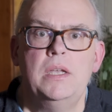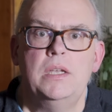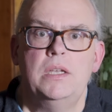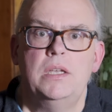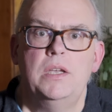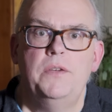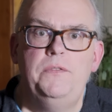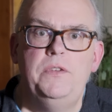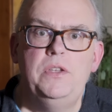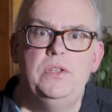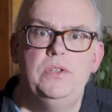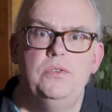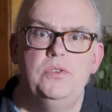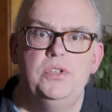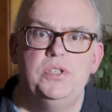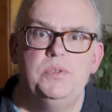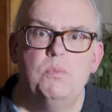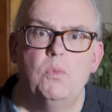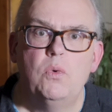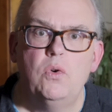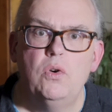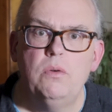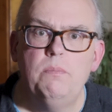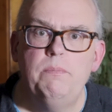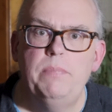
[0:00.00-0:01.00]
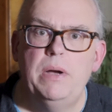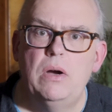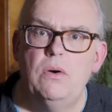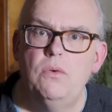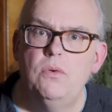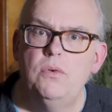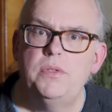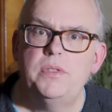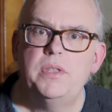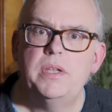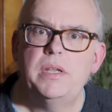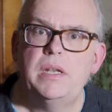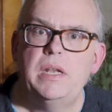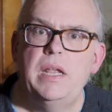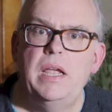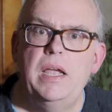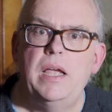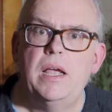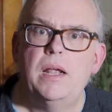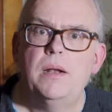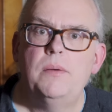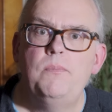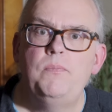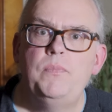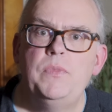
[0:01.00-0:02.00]
If you use more power than
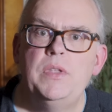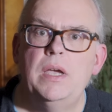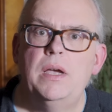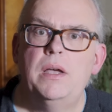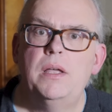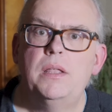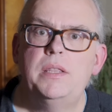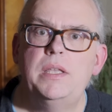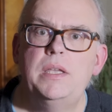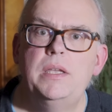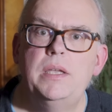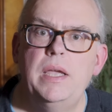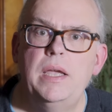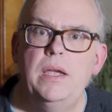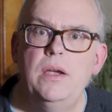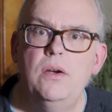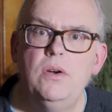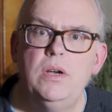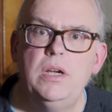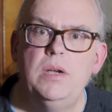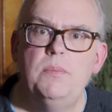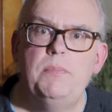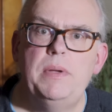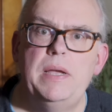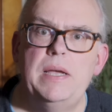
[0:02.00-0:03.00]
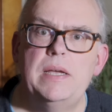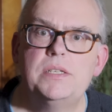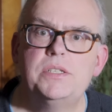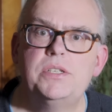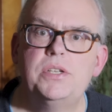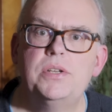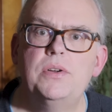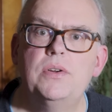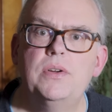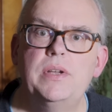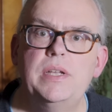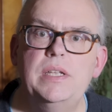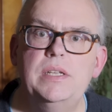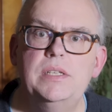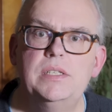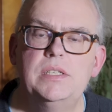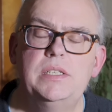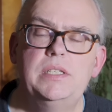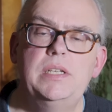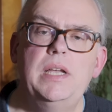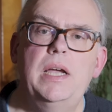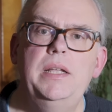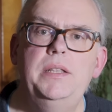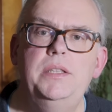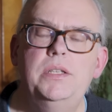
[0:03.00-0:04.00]
that, uh, the air capacitor
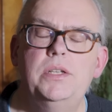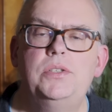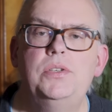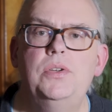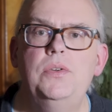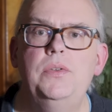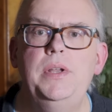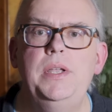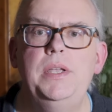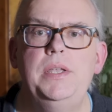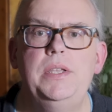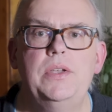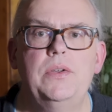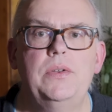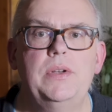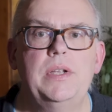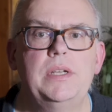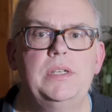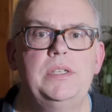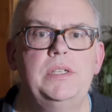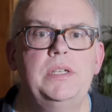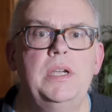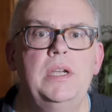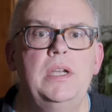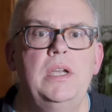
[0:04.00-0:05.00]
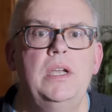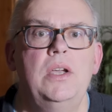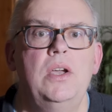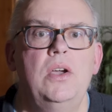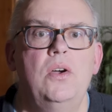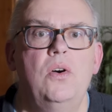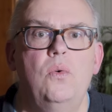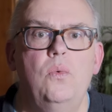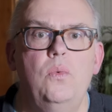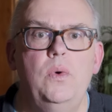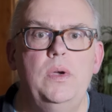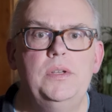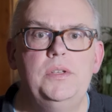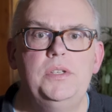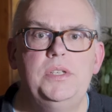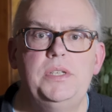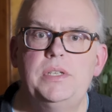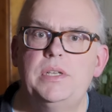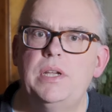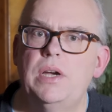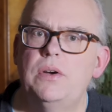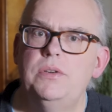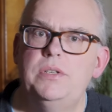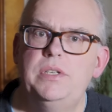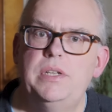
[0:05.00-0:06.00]
inside the tuning unit will
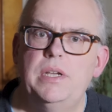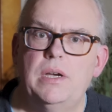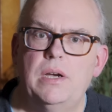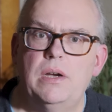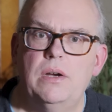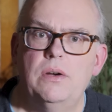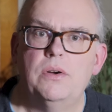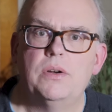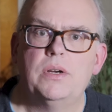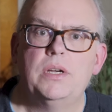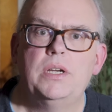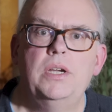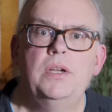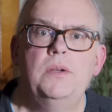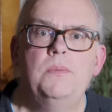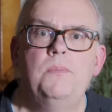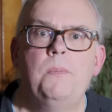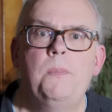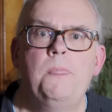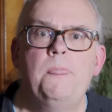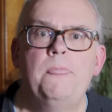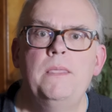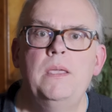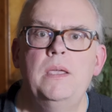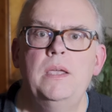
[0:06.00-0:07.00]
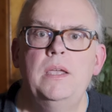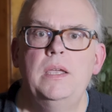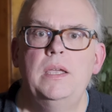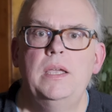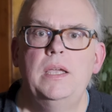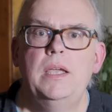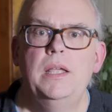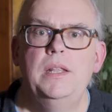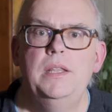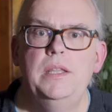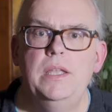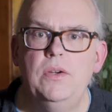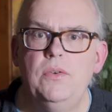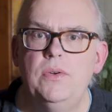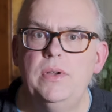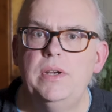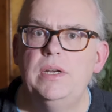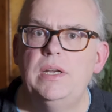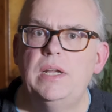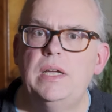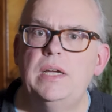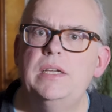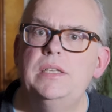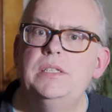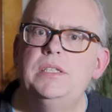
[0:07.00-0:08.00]
start to arc. And therein
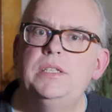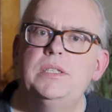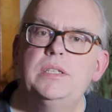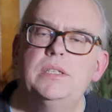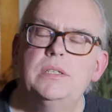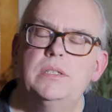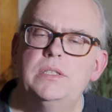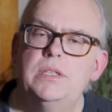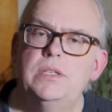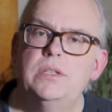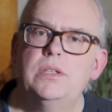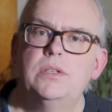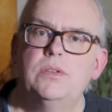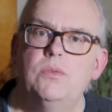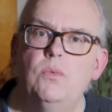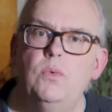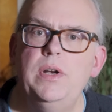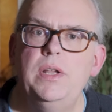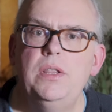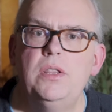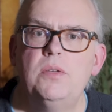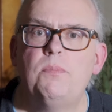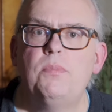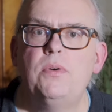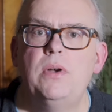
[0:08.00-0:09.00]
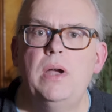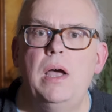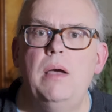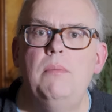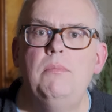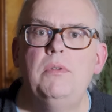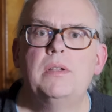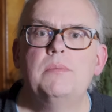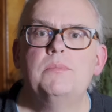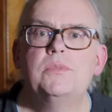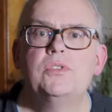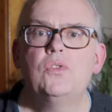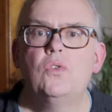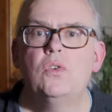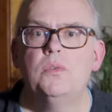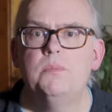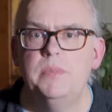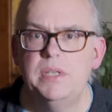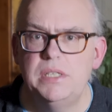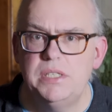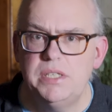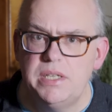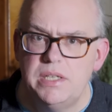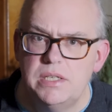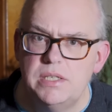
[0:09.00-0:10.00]
lies the, one of the problems or
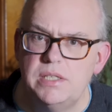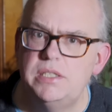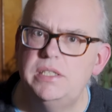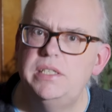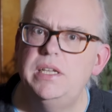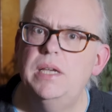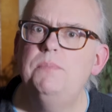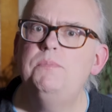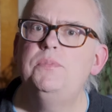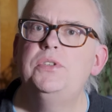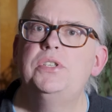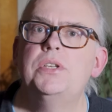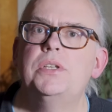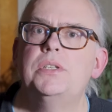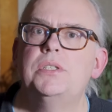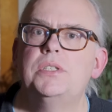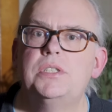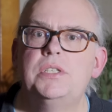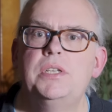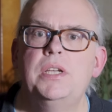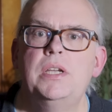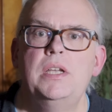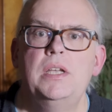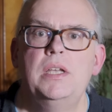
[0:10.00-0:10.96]
misconceptions